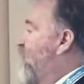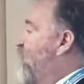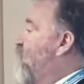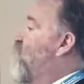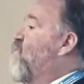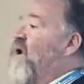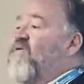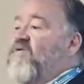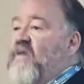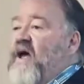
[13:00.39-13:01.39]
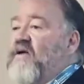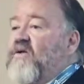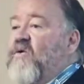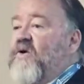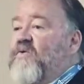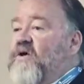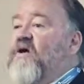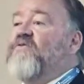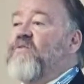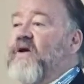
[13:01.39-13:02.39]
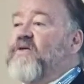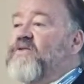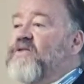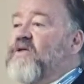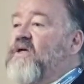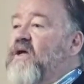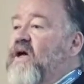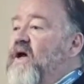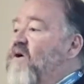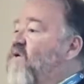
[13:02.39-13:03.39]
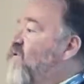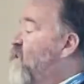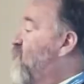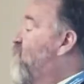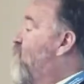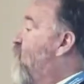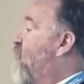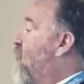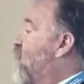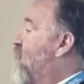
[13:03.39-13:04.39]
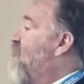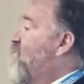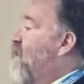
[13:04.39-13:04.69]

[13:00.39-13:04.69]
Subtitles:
veers away from that or goes off the rails. And hopefully it's before we actually have